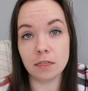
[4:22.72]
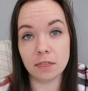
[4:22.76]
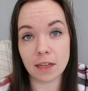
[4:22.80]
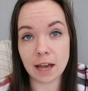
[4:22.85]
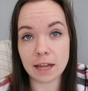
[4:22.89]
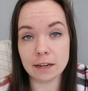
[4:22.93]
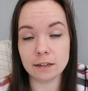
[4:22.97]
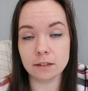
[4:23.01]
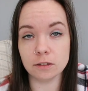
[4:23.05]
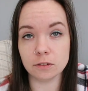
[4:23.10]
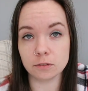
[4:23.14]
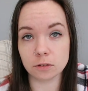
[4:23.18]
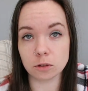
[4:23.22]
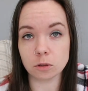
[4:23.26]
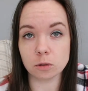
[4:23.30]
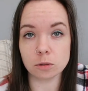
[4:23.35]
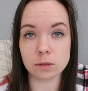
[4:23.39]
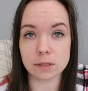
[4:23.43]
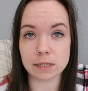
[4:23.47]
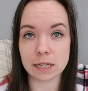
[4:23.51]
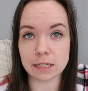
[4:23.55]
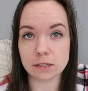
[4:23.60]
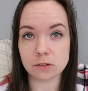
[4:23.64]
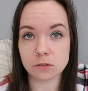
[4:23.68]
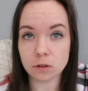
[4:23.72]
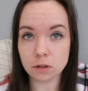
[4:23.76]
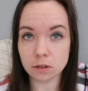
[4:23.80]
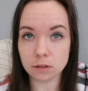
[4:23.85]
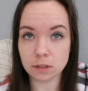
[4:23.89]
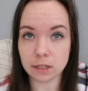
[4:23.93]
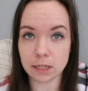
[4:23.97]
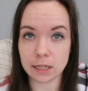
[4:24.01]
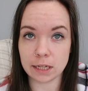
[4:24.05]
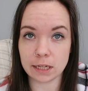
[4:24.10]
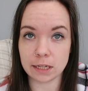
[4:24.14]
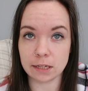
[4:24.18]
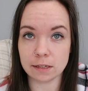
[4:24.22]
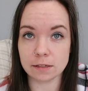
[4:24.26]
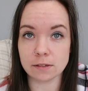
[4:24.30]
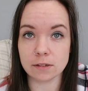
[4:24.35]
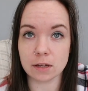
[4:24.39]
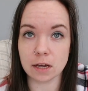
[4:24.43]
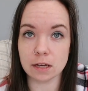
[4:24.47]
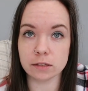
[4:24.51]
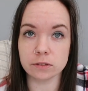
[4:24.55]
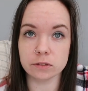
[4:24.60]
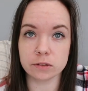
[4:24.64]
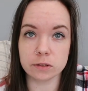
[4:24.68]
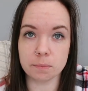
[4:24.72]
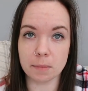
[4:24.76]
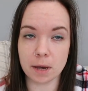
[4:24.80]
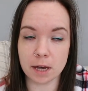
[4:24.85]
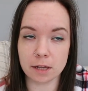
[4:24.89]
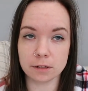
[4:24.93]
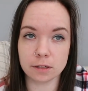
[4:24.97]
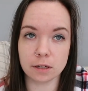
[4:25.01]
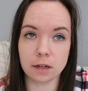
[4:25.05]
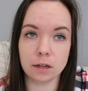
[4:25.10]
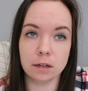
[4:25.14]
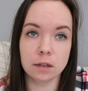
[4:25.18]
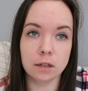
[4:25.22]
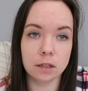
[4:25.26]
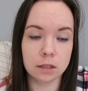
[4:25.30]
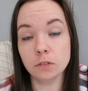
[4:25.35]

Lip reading: And then, of course, later on, he turned to murder.